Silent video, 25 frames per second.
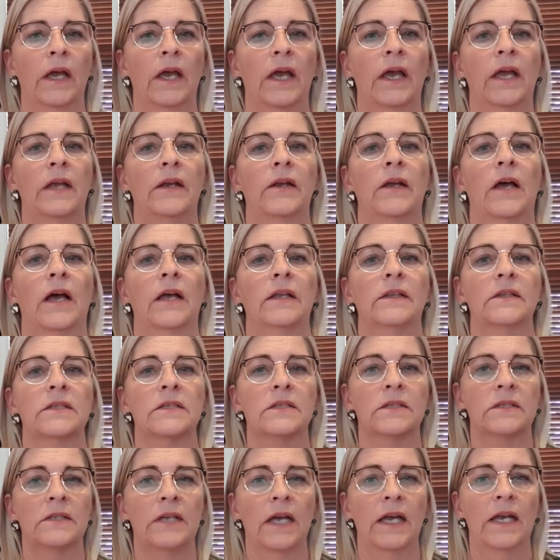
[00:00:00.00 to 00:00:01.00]
and
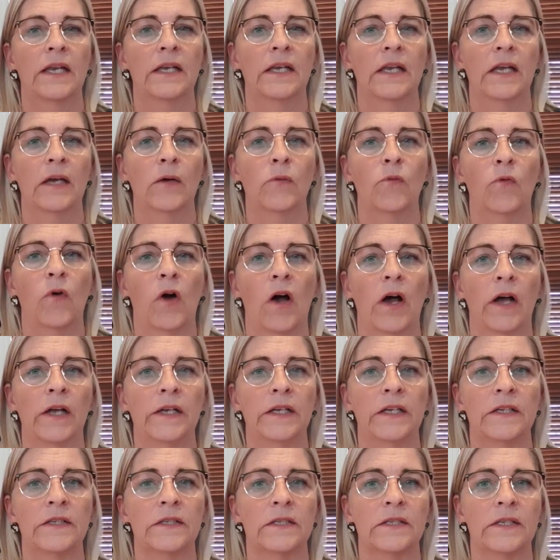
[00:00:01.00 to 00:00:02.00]
understanding why
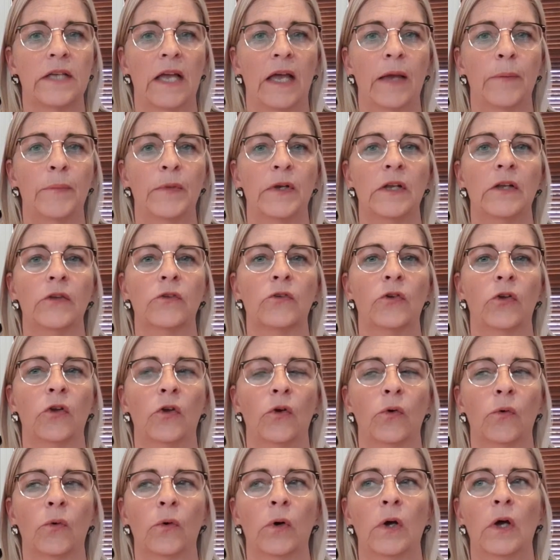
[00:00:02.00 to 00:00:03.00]
this is happening to
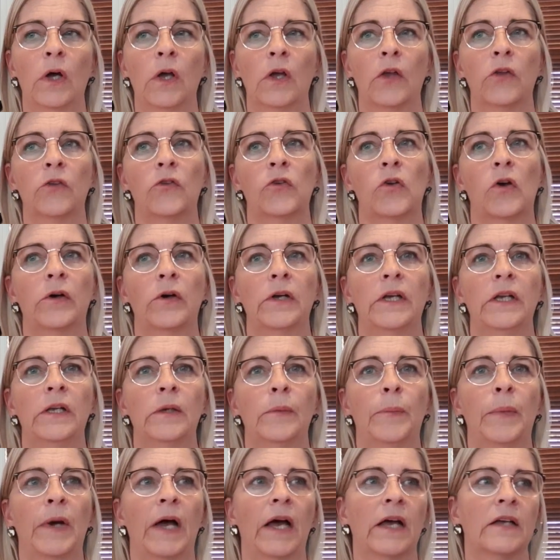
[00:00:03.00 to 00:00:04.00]
you. So in
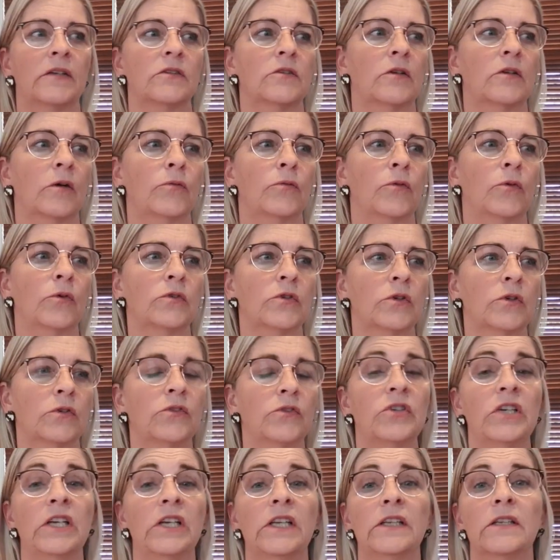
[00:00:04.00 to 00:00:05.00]
the past, I've also
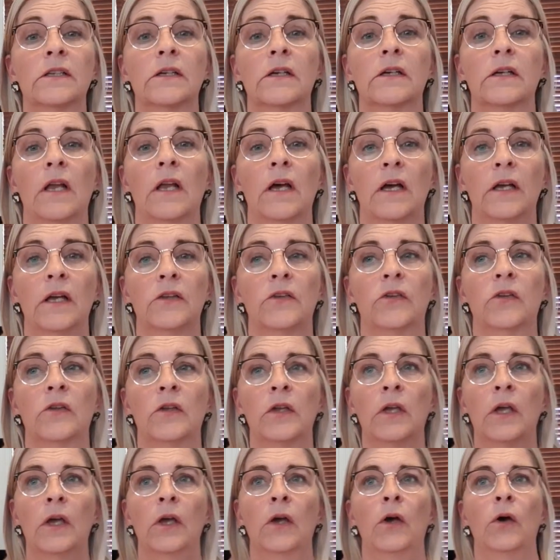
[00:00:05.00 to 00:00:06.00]
treated clients
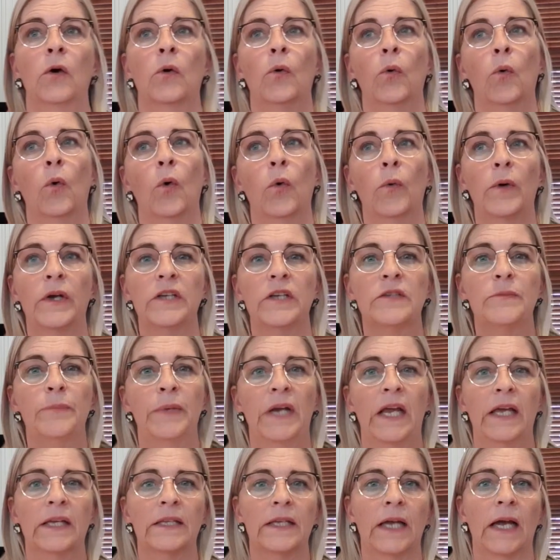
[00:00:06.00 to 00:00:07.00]
who always
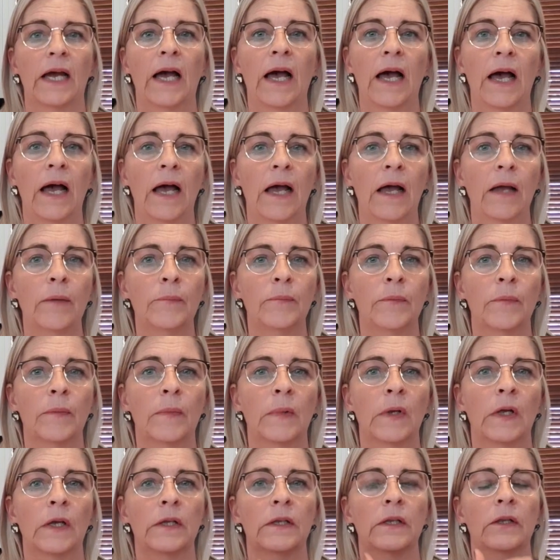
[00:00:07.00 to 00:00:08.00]
break their arm.
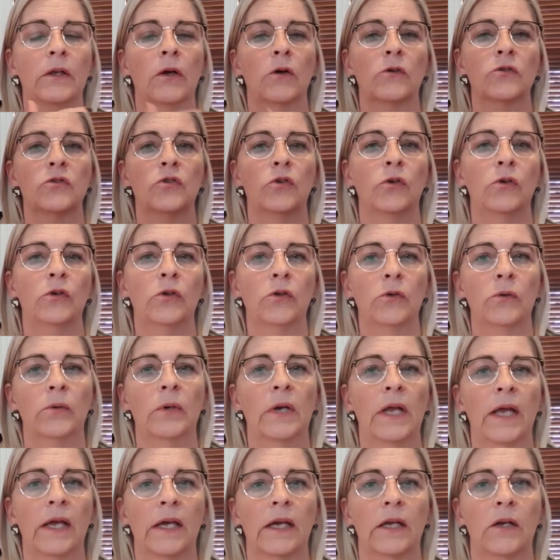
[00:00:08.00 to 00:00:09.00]
No sooner do
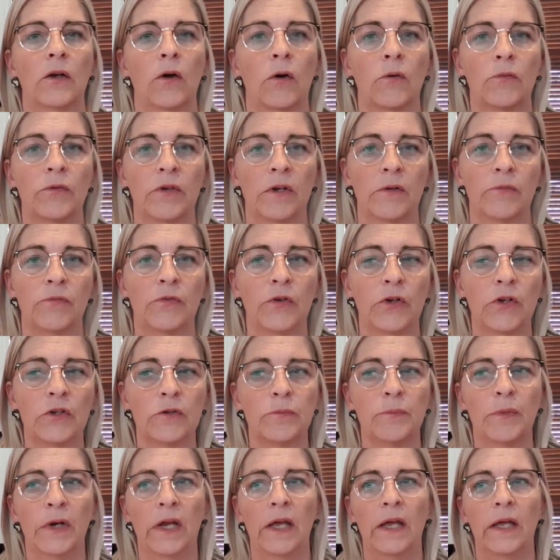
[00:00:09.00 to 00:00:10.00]
they get over their
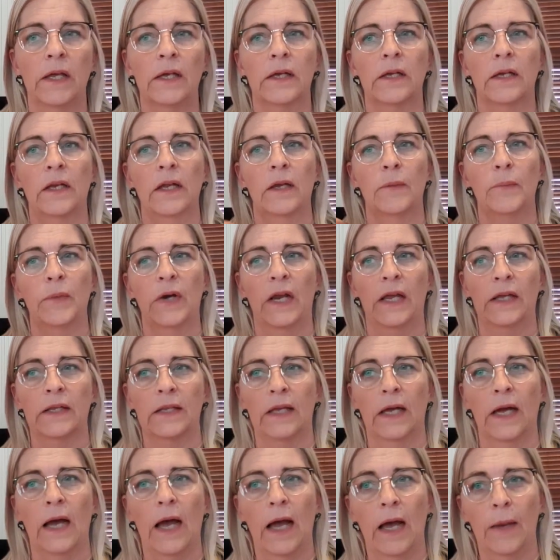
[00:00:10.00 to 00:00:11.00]
first break and they break
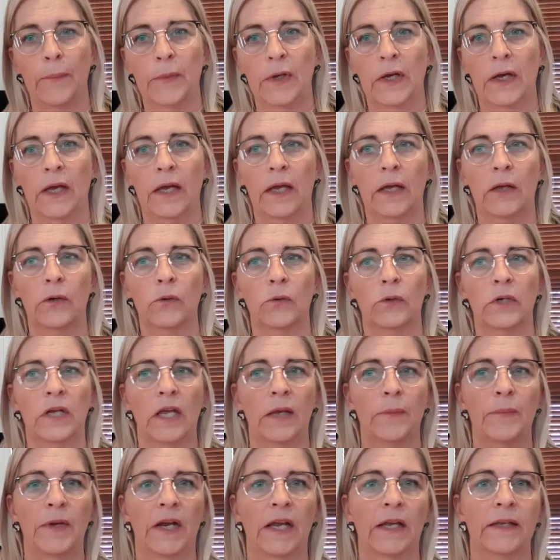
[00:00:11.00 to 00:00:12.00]
their arm again, or
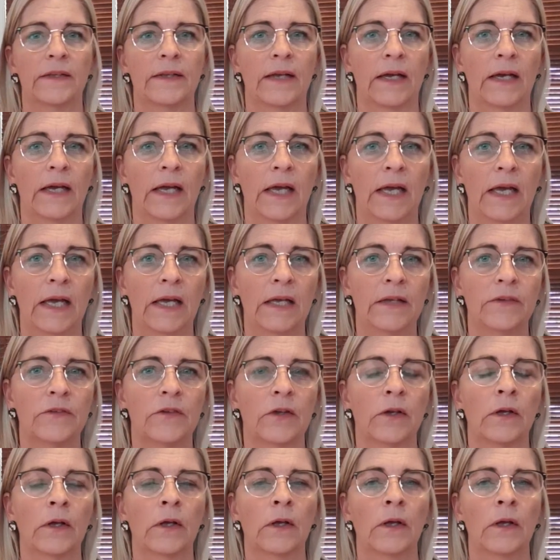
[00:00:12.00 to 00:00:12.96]
they break their hand